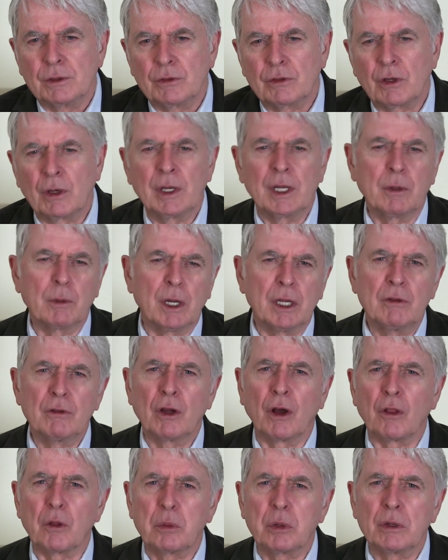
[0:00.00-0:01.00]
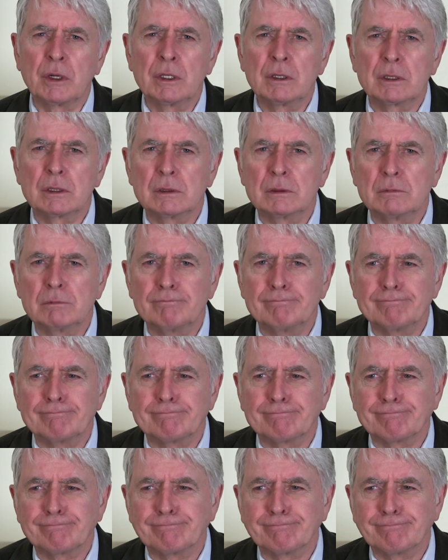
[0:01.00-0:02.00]
So anyway, you've got the point.
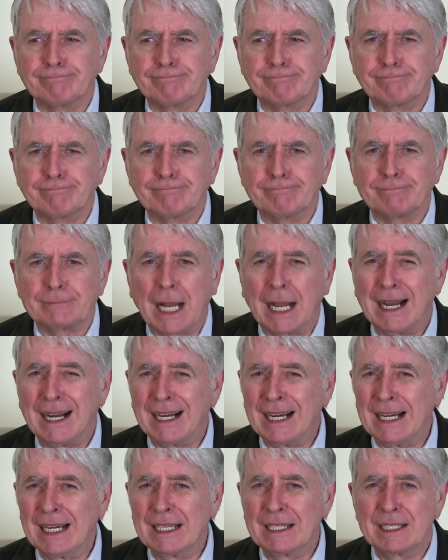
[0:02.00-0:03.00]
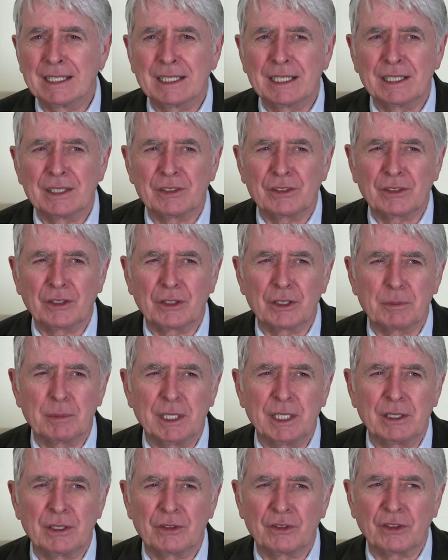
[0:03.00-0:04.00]
I think it's got to
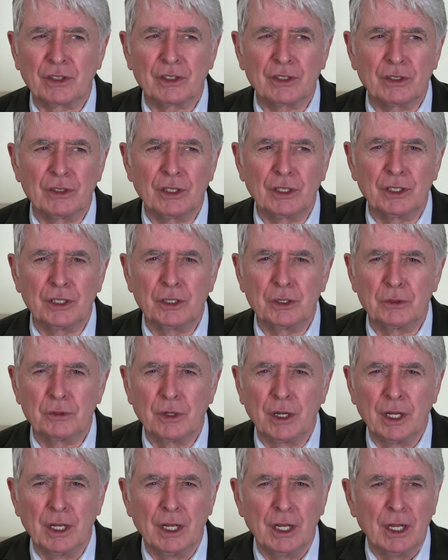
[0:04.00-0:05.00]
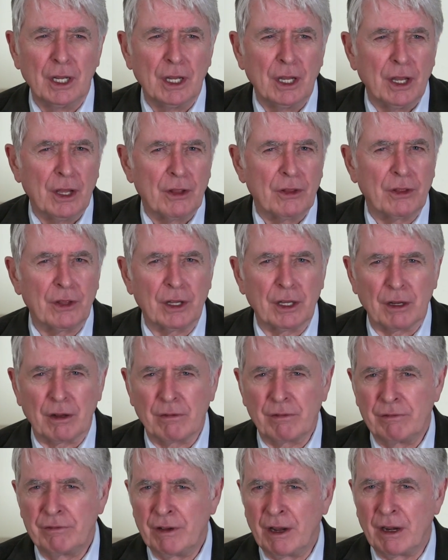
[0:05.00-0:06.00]
be a decision that you think
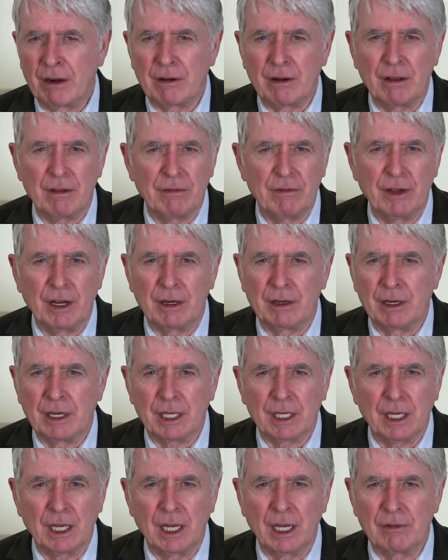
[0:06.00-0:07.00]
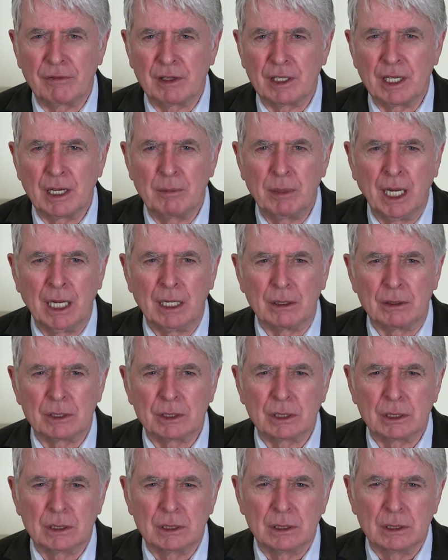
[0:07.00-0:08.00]
very, very carefully
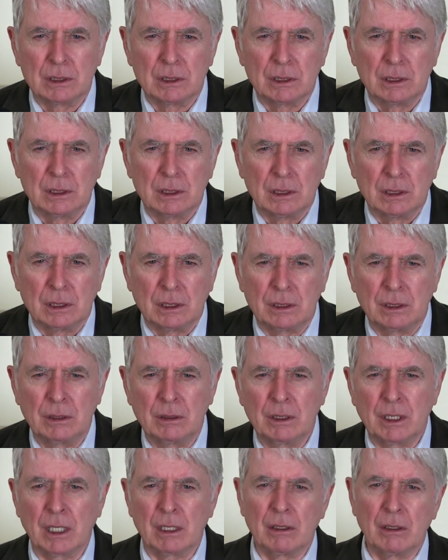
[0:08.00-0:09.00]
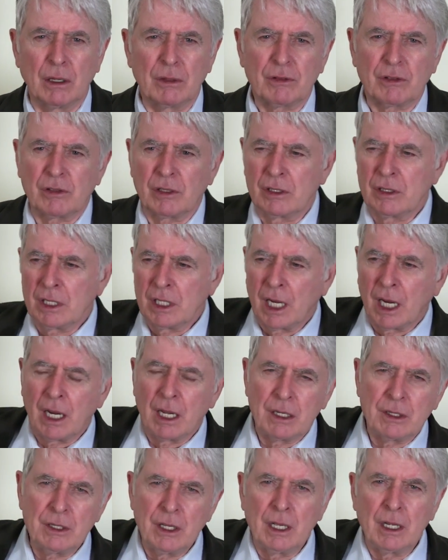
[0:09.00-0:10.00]
about, and don't get lost in the
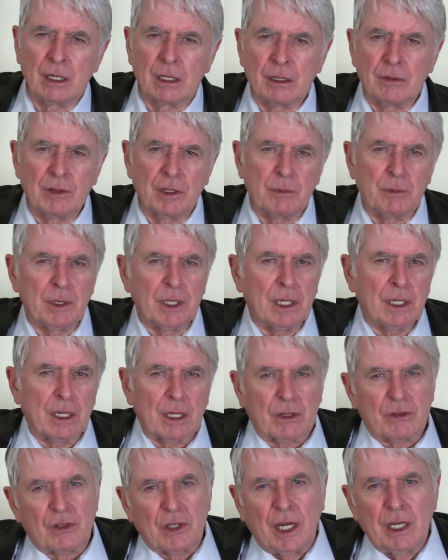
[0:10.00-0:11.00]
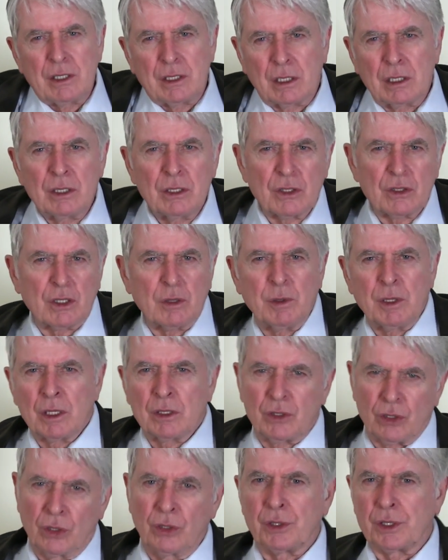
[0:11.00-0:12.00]
idea of it being exciting just to be
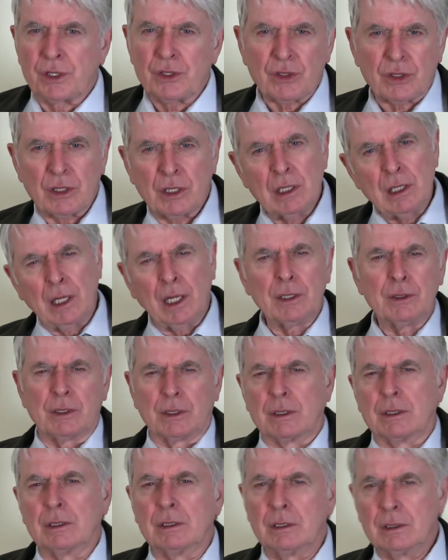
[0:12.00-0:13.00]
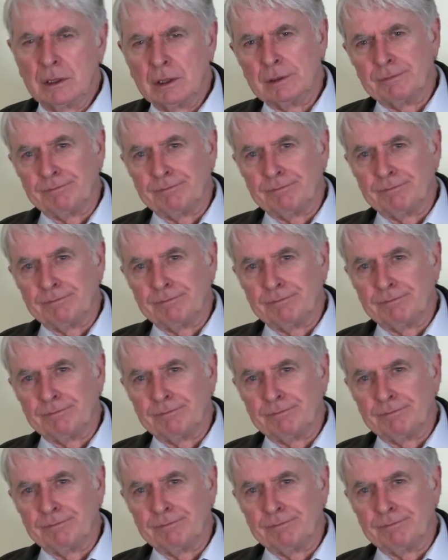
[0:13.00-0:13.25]
a tourist in London.